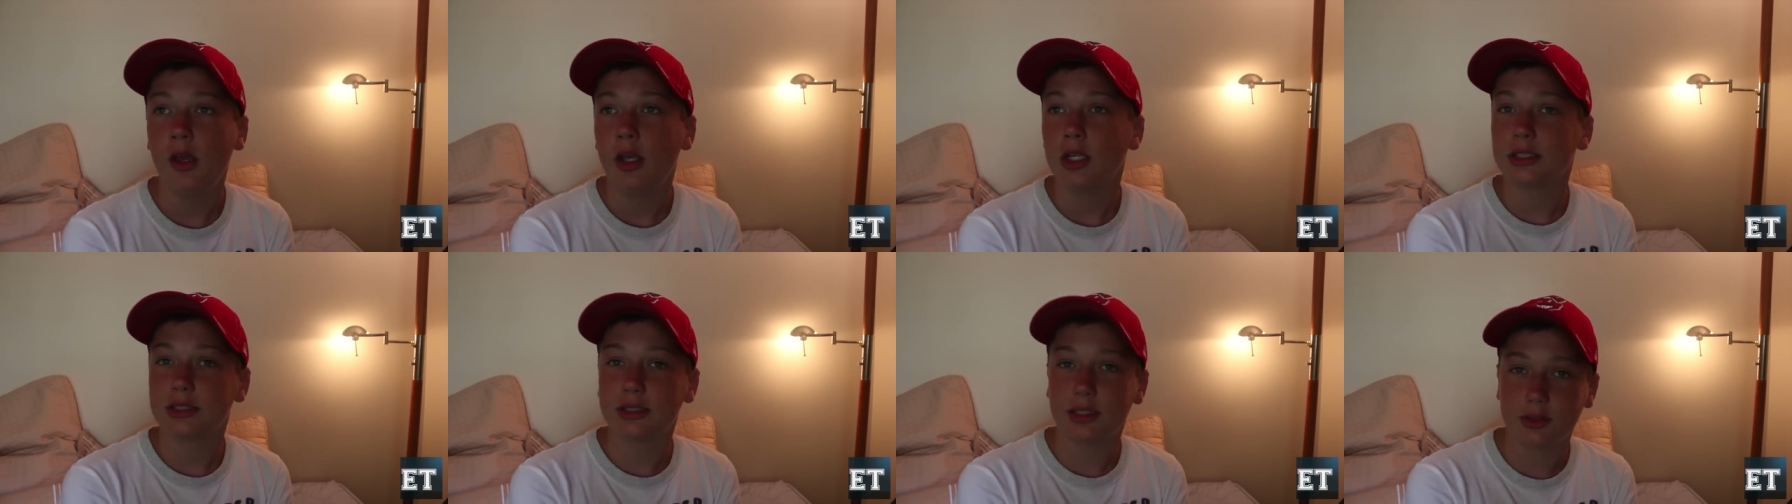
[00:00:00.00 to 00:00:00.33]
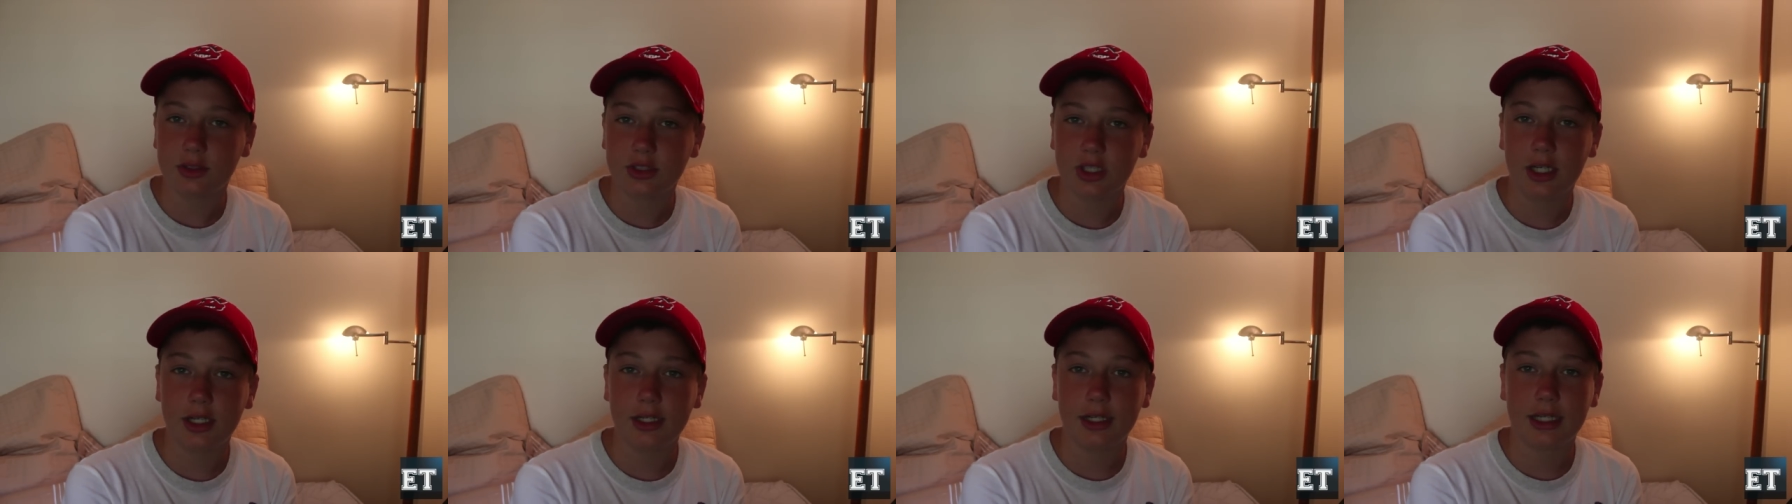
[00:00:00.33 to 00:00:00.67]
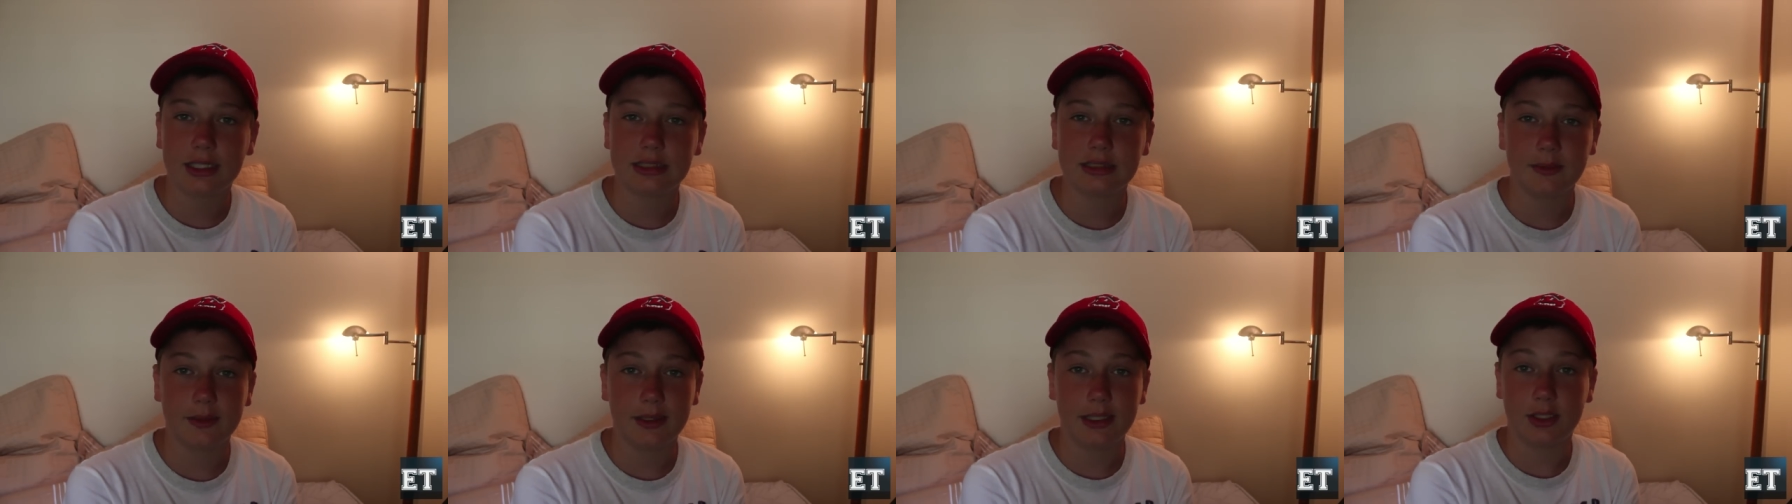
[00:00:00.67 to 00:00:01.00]
So starting
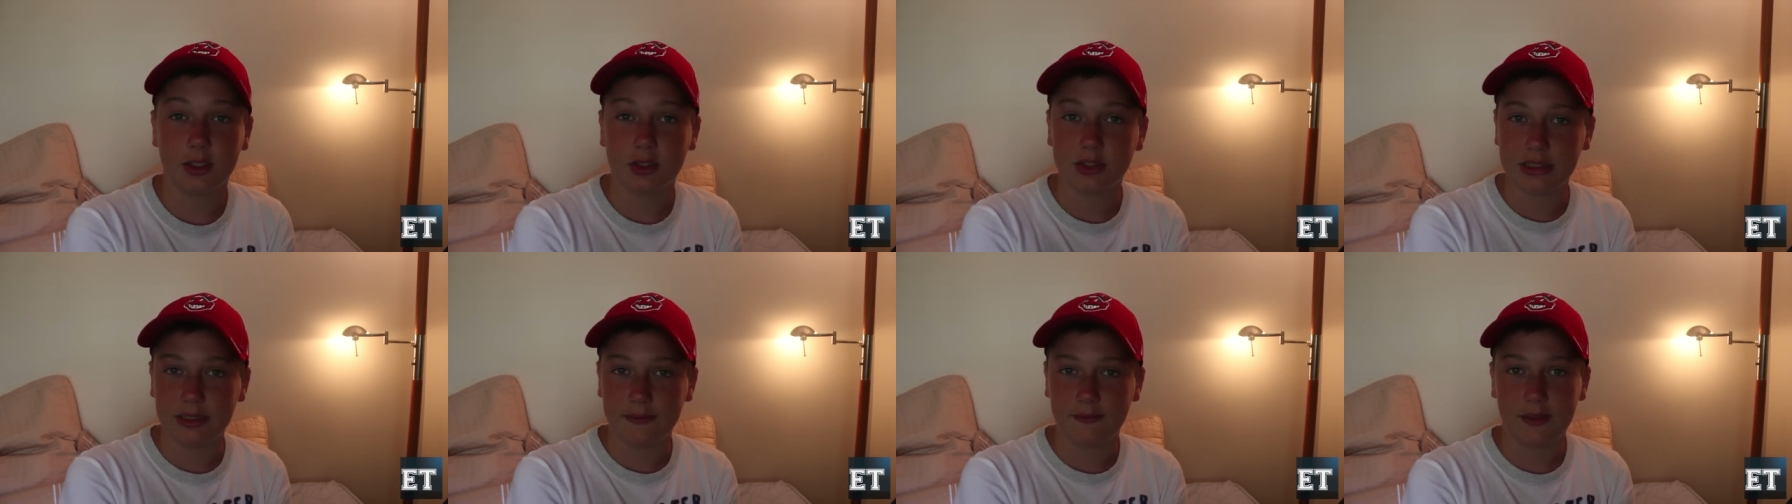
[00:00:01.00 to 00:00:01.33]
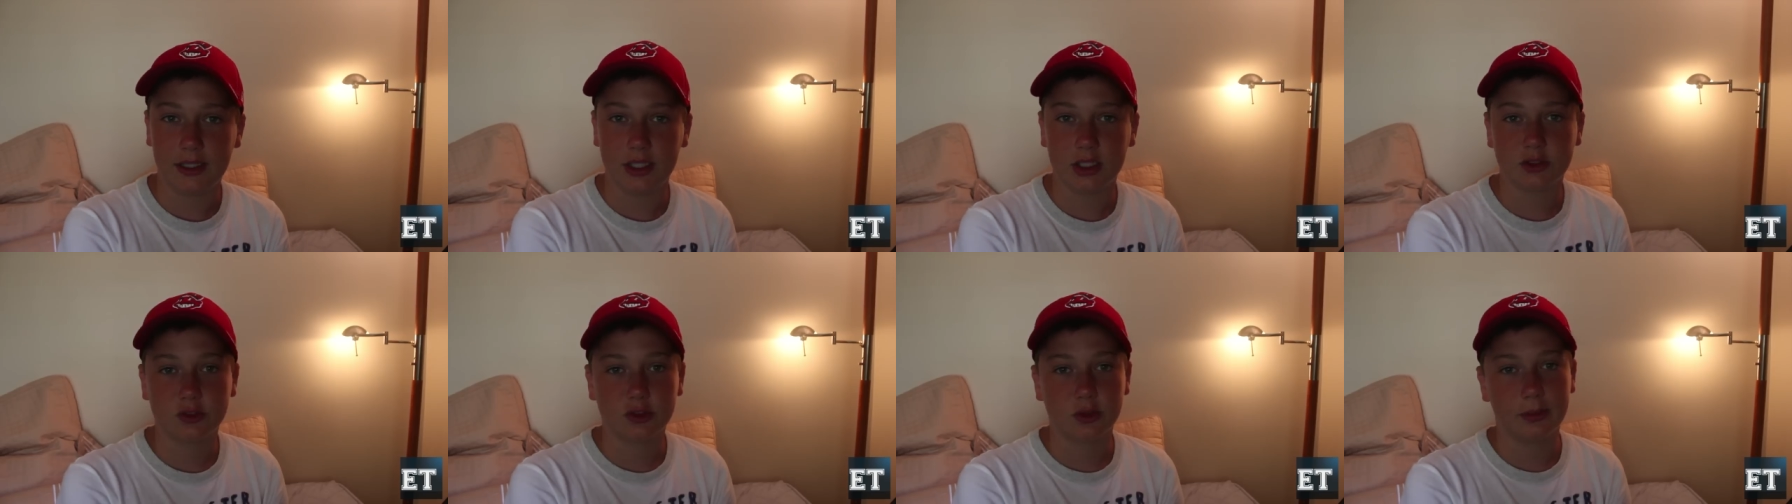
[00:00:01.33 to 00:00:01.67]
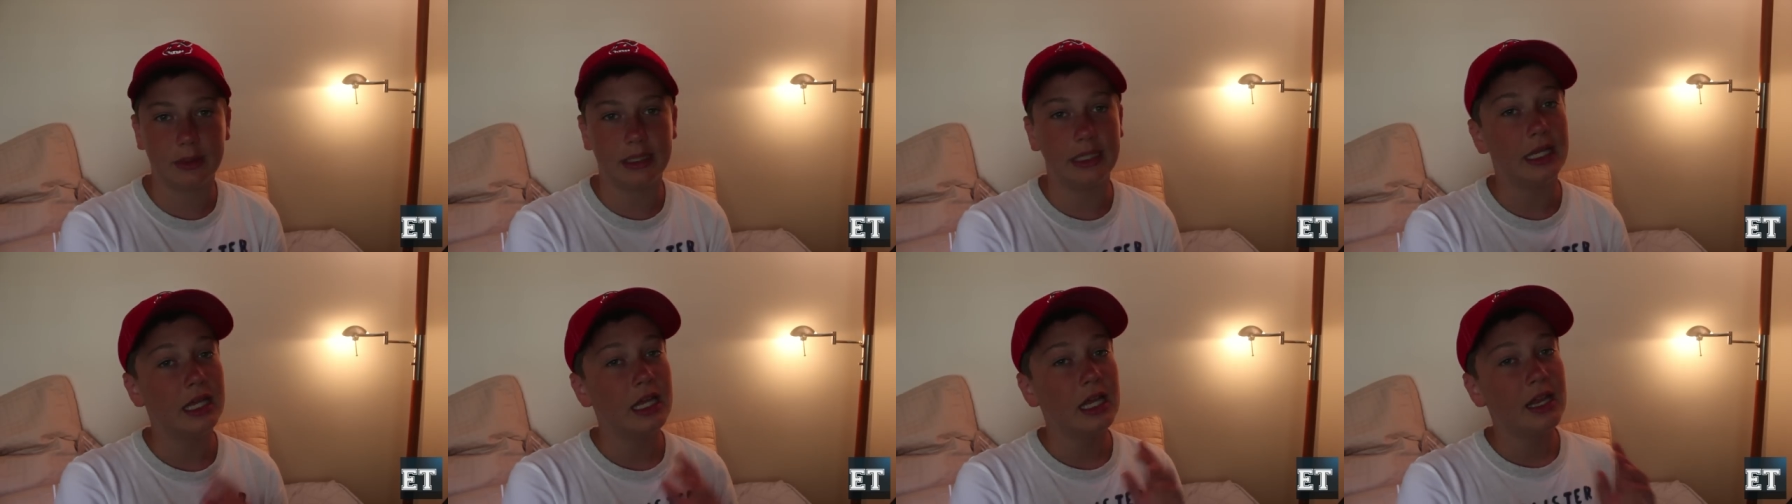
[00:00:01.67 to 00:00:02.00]
next week, you'll see videos from
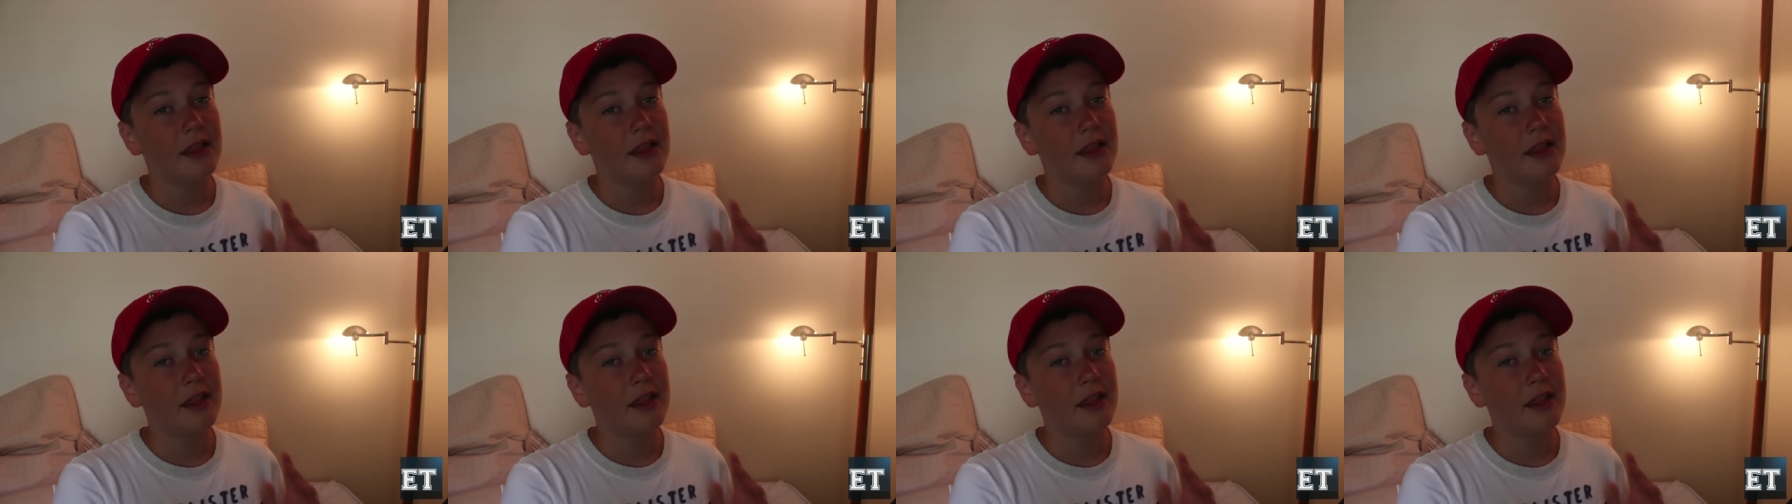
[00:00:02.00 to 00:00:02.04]
me.